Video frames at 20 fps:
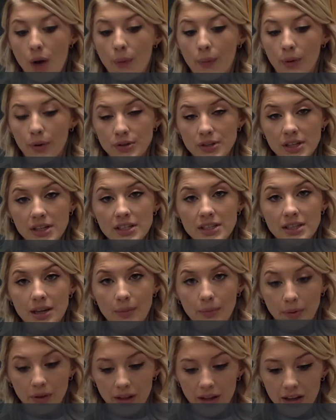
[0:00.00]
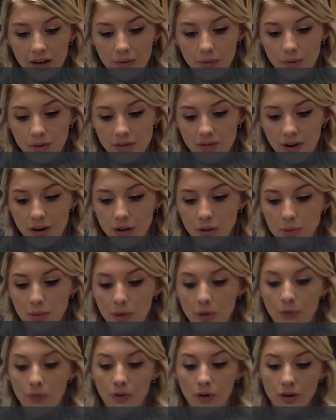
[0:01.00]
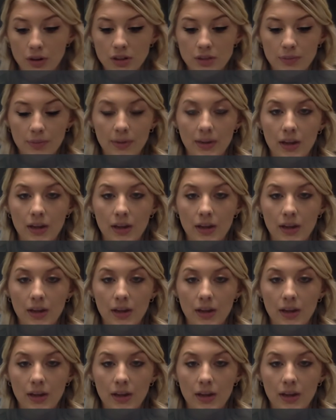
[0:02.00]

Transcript: Protein assembly was found to be reversed